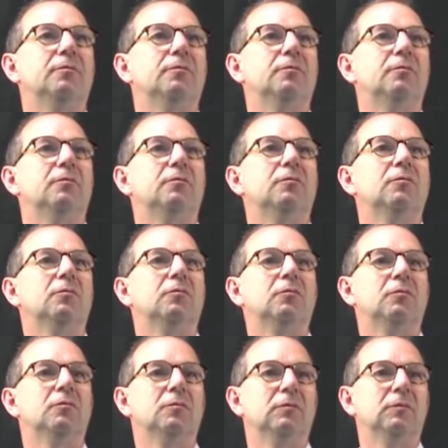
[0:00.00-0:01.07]

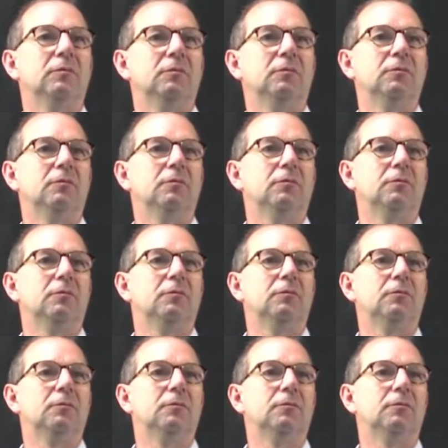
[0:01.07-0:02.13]

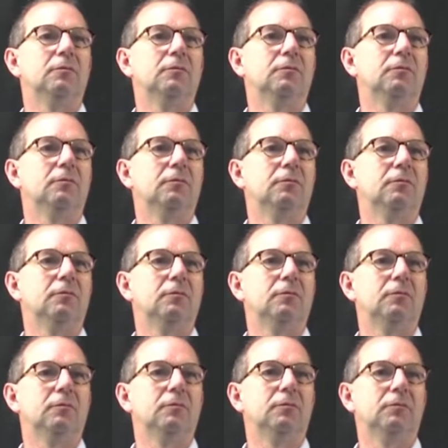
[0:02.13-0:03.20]

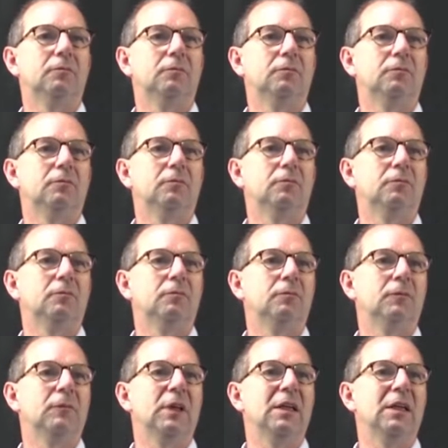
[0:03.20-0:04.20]
(silence)